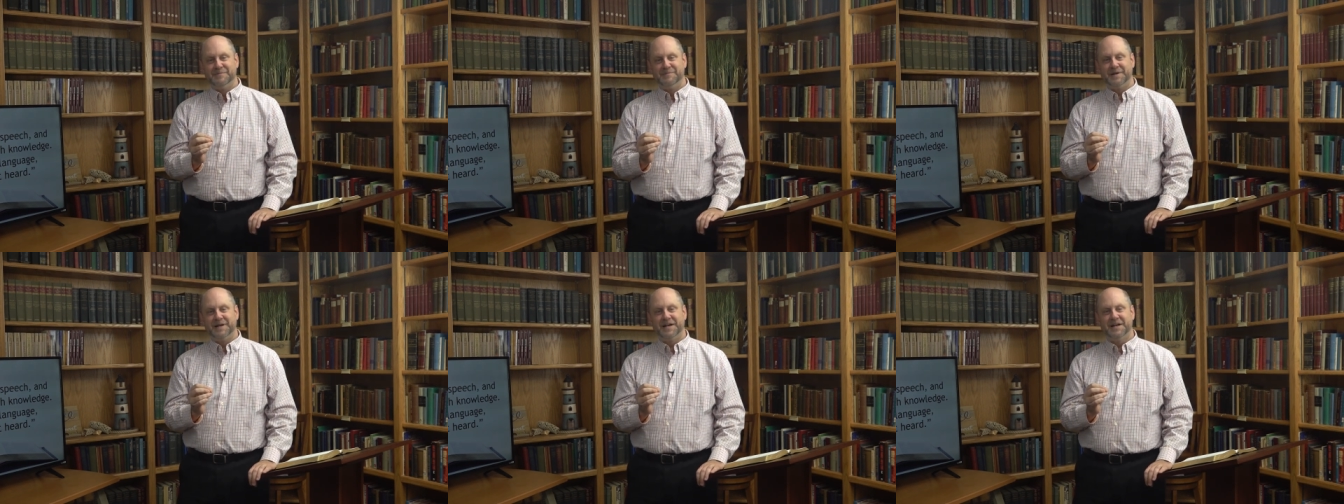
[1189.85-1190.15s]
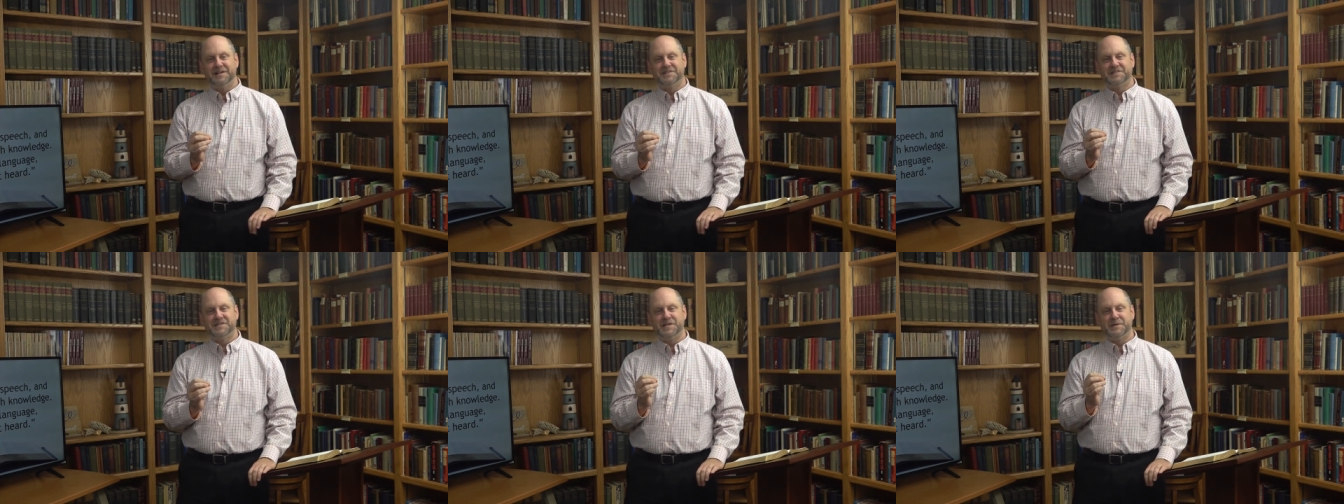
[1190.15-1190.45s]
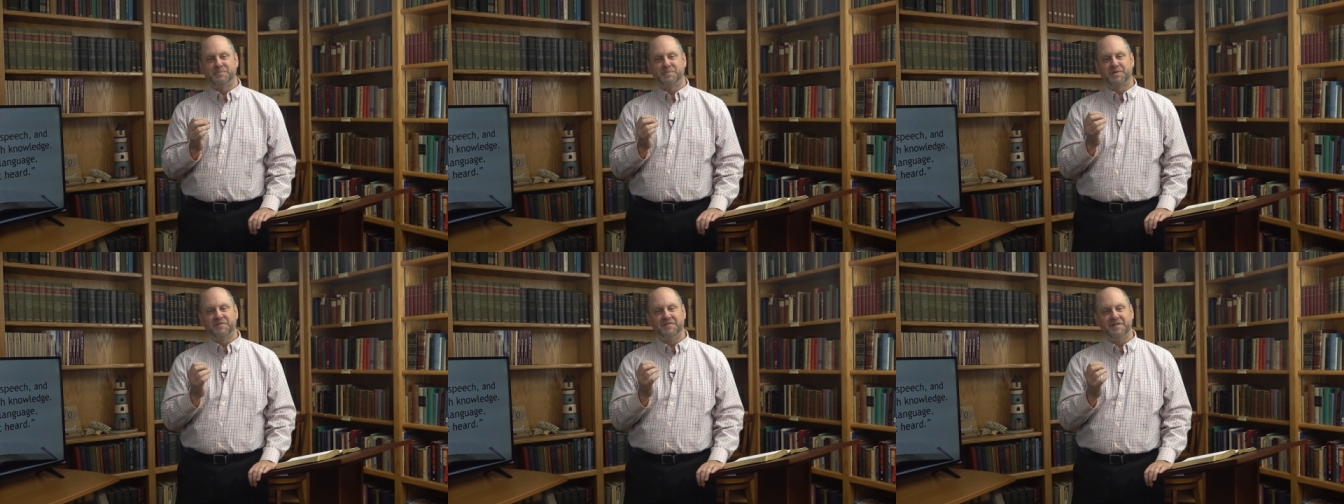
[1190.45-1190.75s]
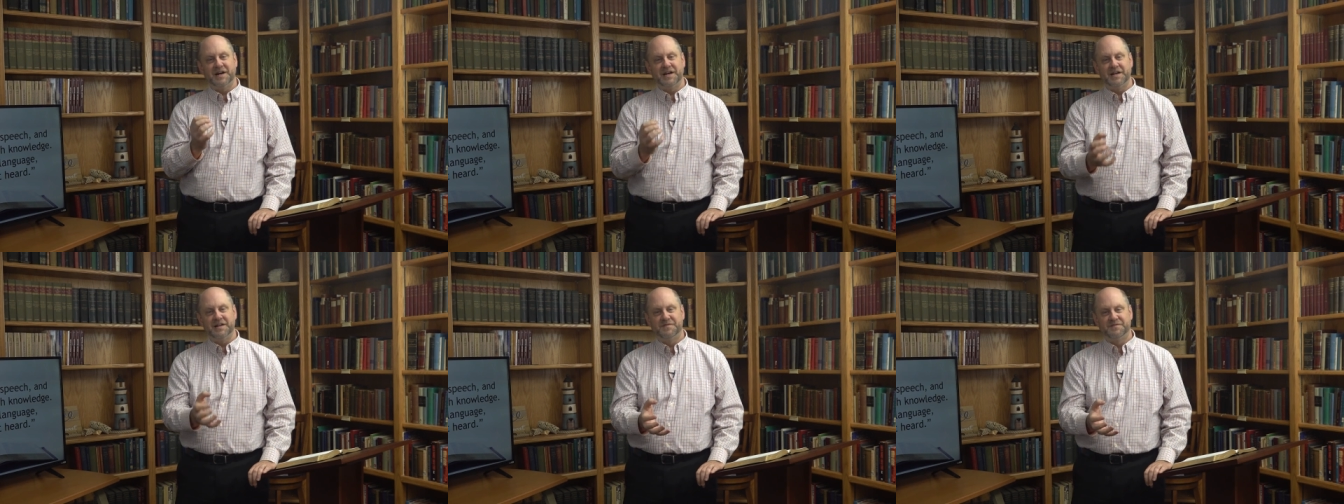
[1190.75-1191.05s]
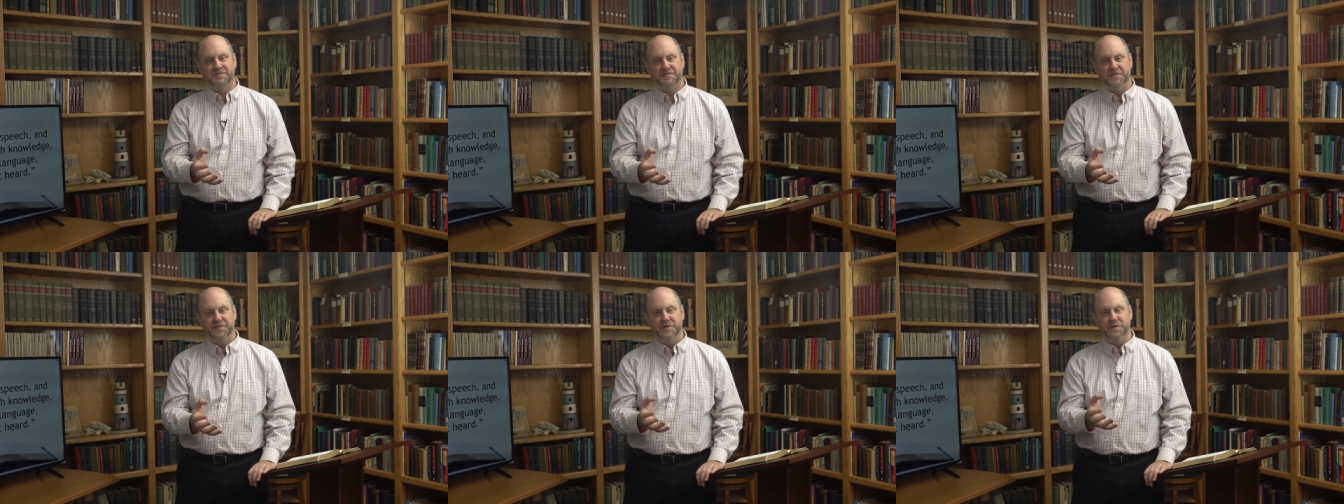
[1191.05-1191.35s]
because He
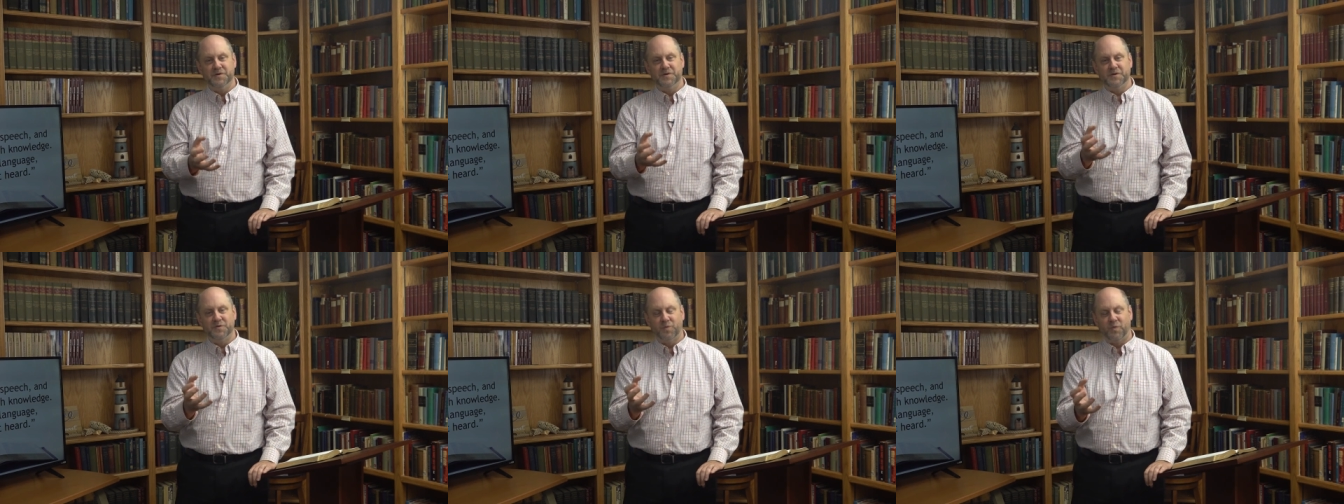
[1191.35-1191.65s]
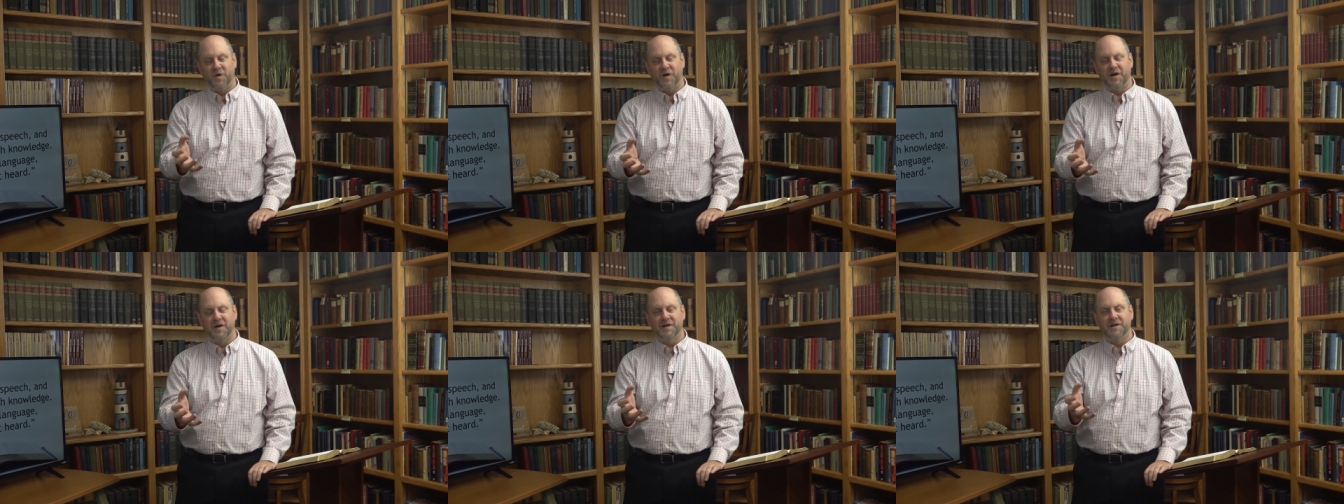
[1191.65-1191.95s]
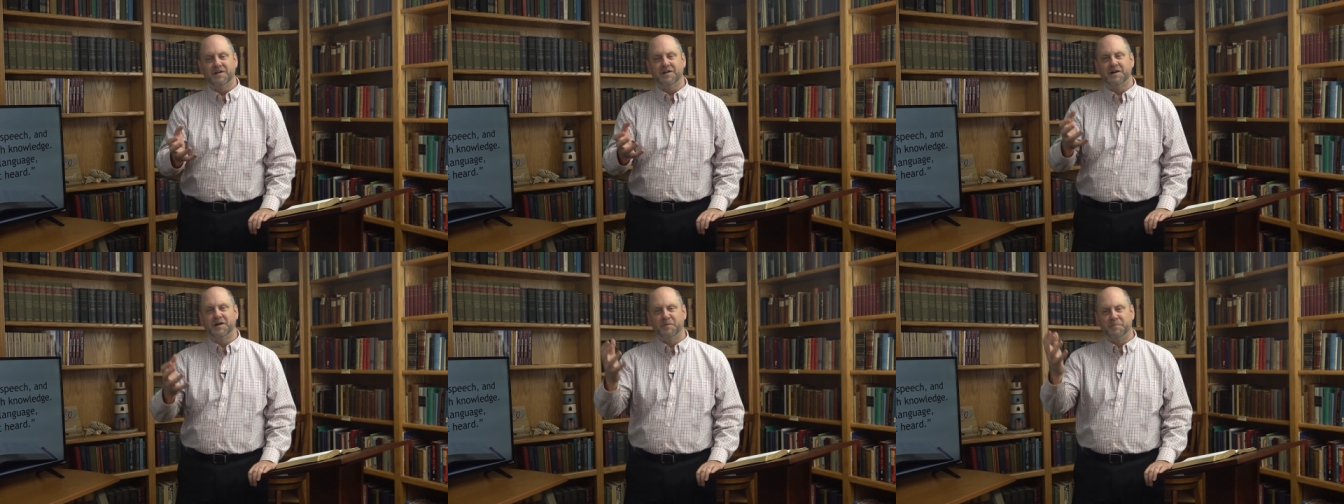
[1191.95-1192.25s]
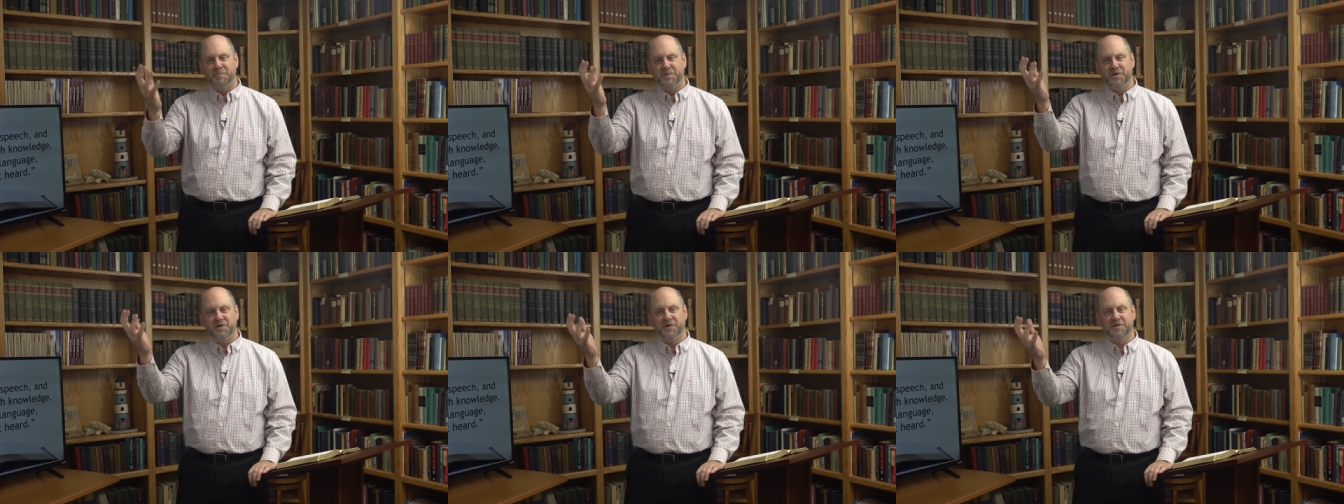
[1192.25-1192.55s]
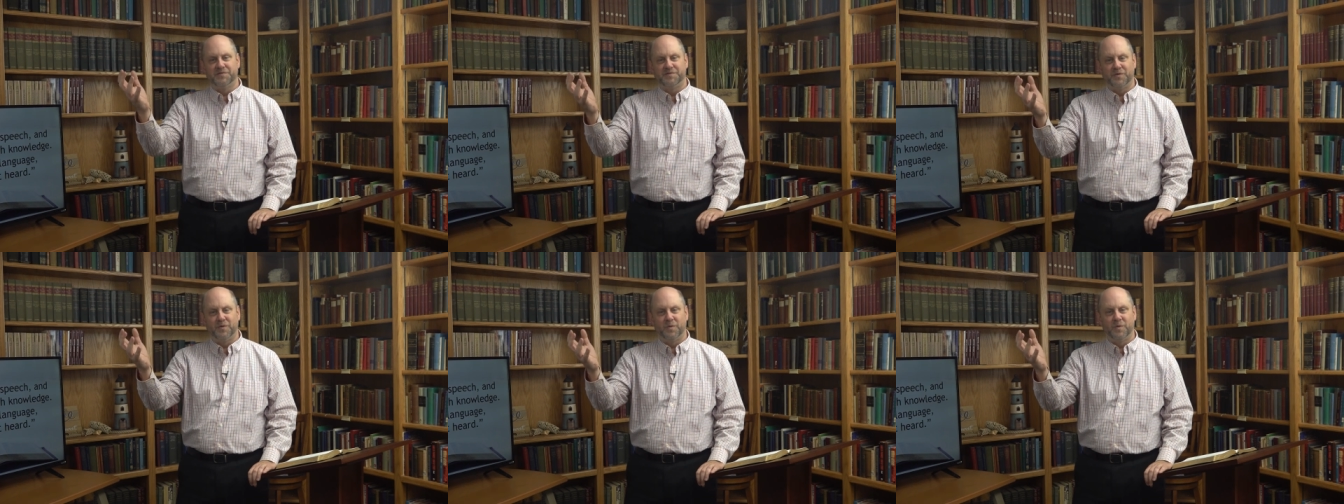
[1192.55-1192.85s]
provided food, water, and a
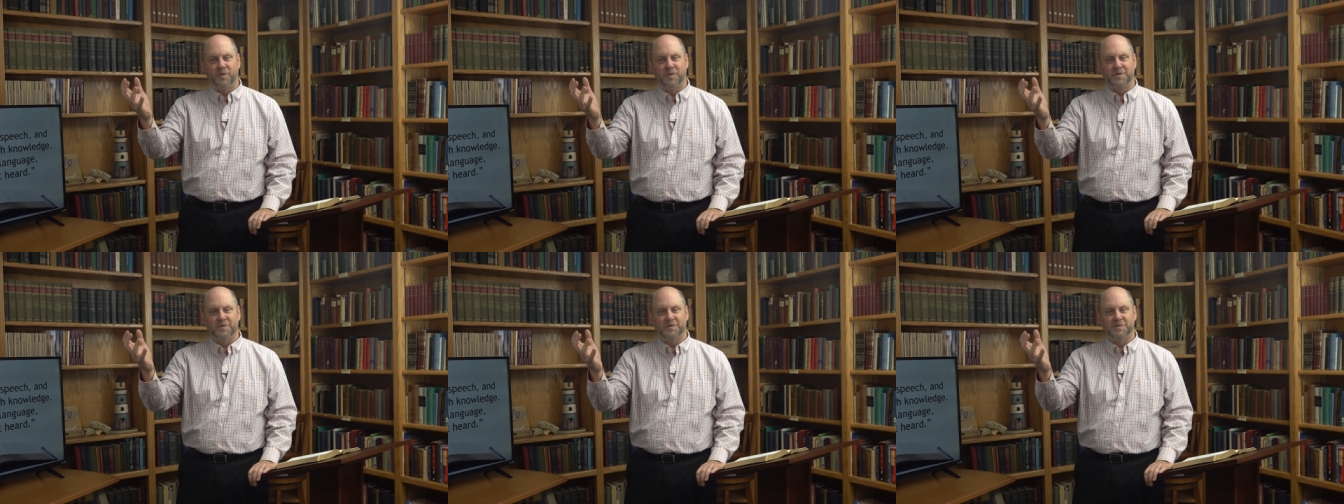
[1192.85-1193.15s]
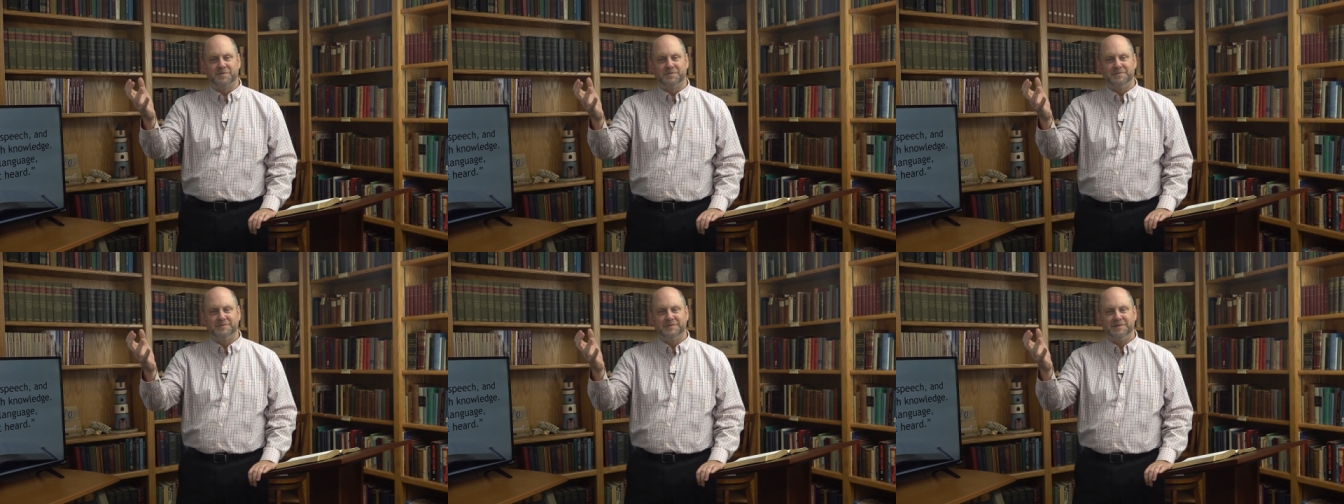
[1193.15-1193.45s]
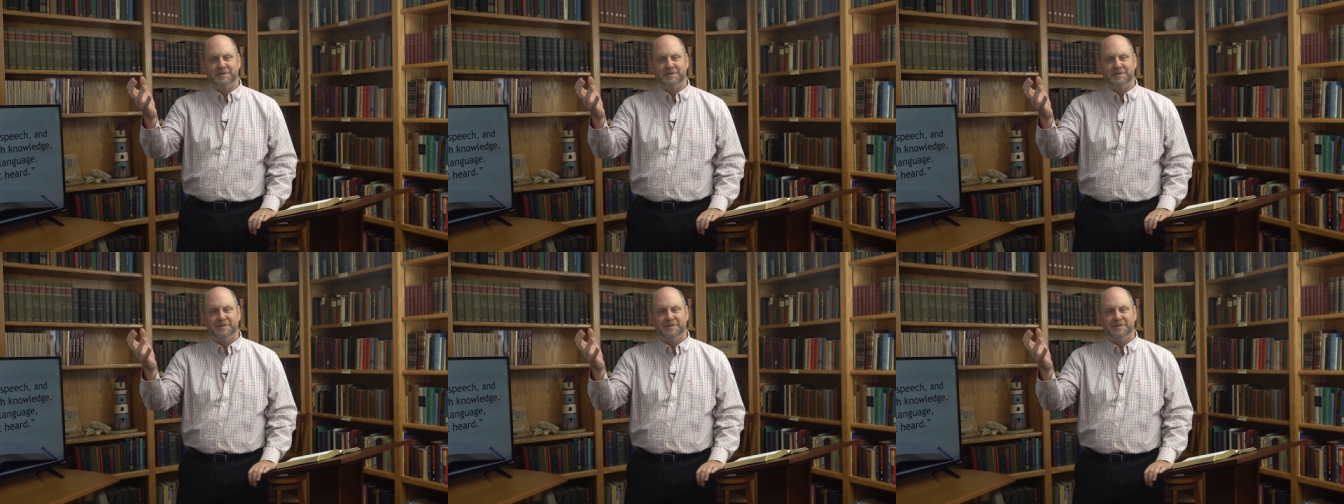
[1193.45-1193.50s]
beautiful world.